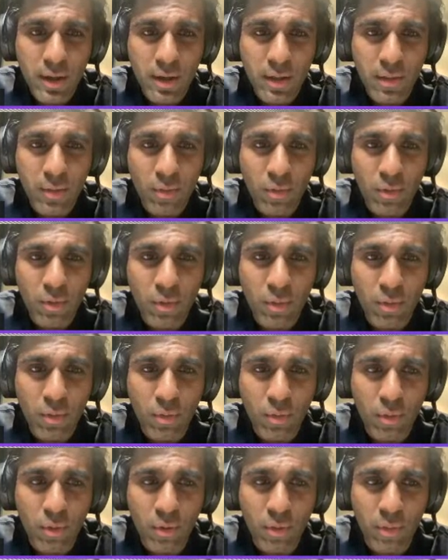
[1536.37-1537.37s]
in
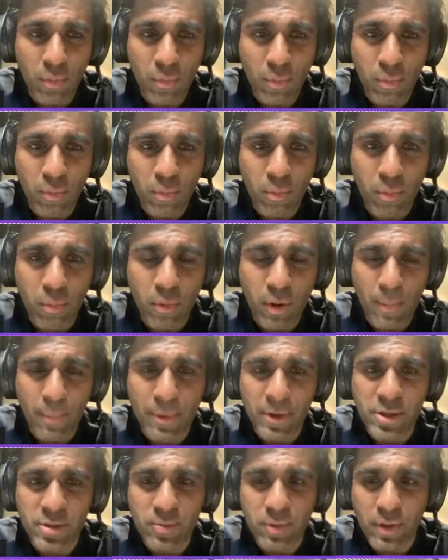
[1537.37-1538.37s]
on the web
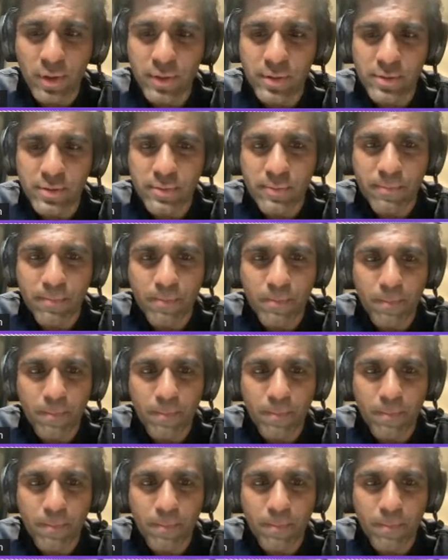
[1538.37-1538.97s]
page, please?